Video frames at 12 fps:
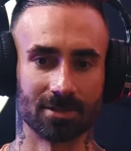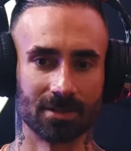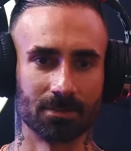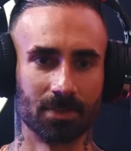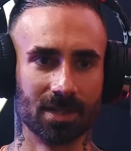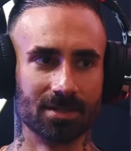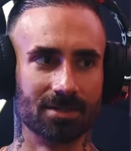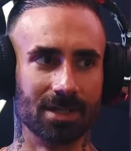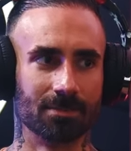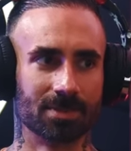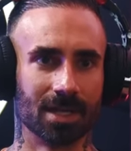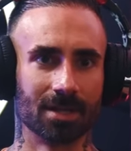So they're pretty
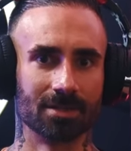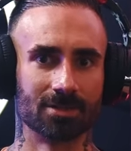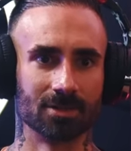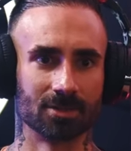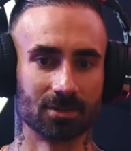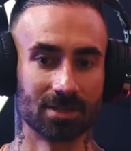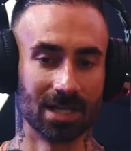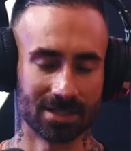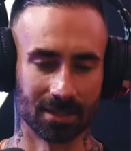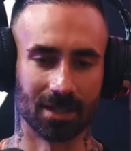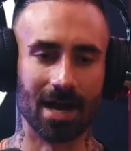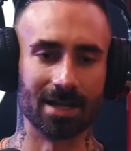deep to get into. So it
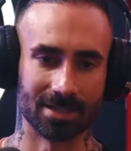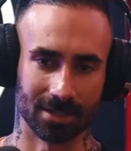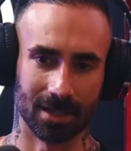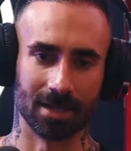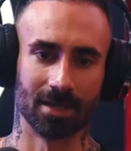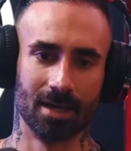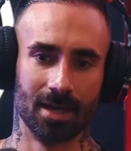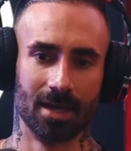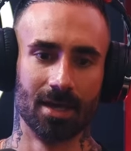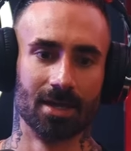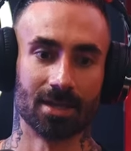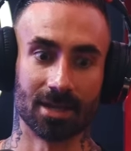takes a lot to like
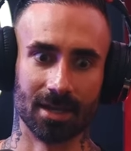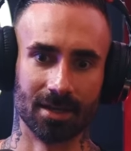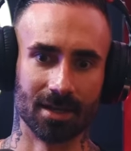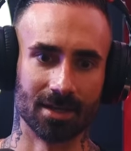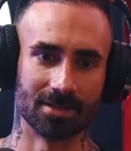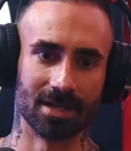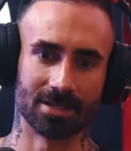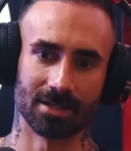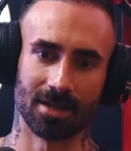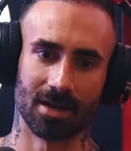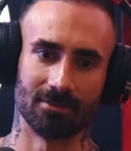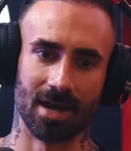think, and it takes
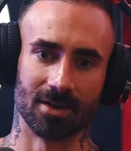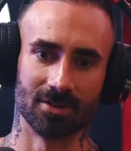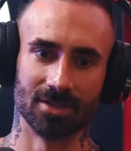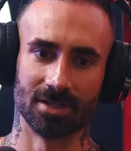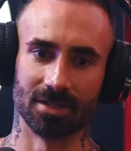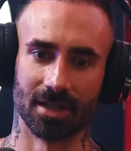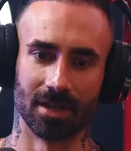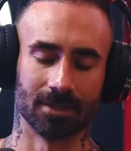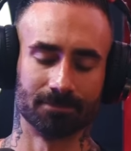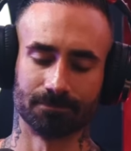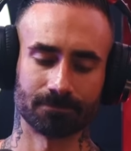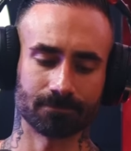a lot of energy to like